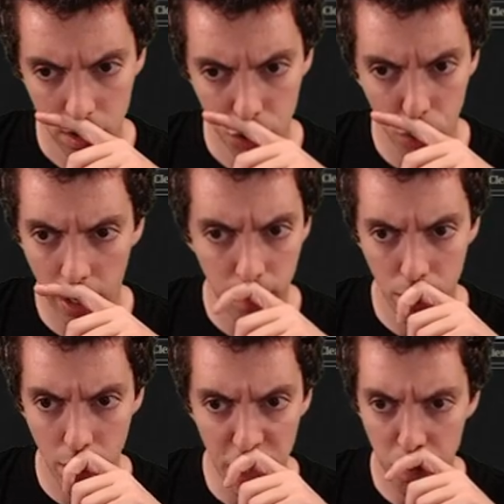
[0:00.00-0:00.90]
just want
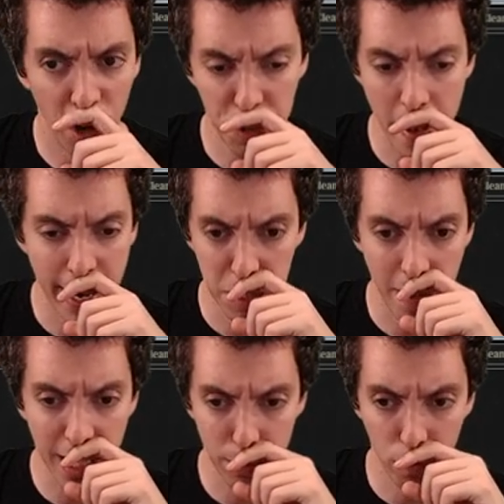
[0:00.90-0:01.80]
as much mana as
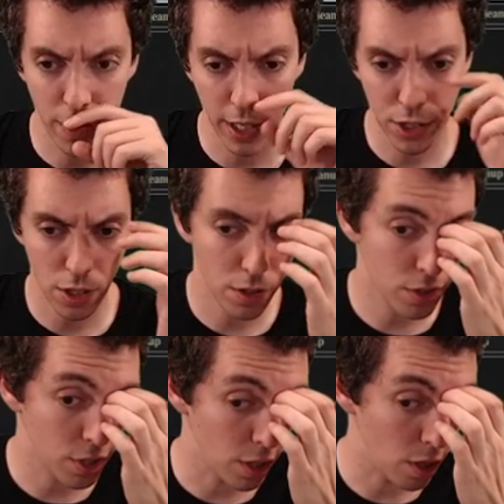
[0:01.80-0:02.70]
possible for next turn.
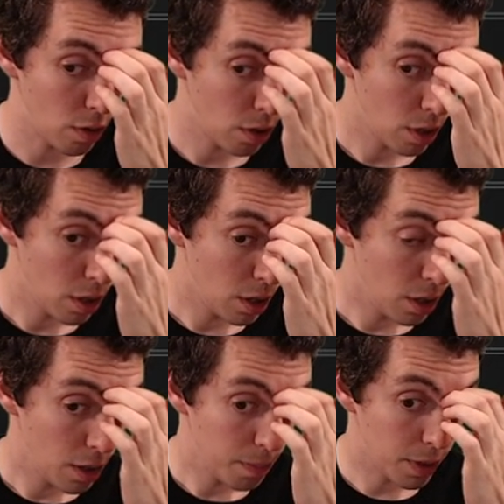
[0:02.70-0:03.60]
So
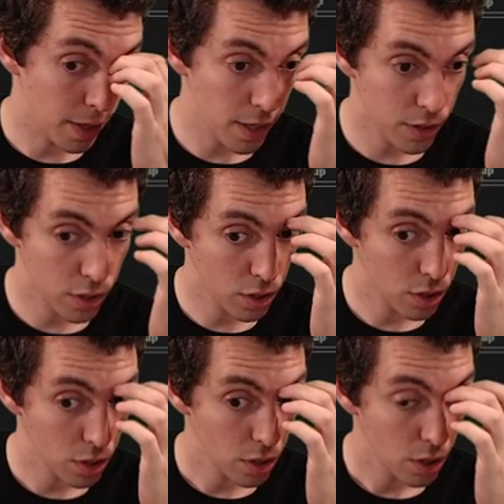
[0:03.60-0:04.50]
play this.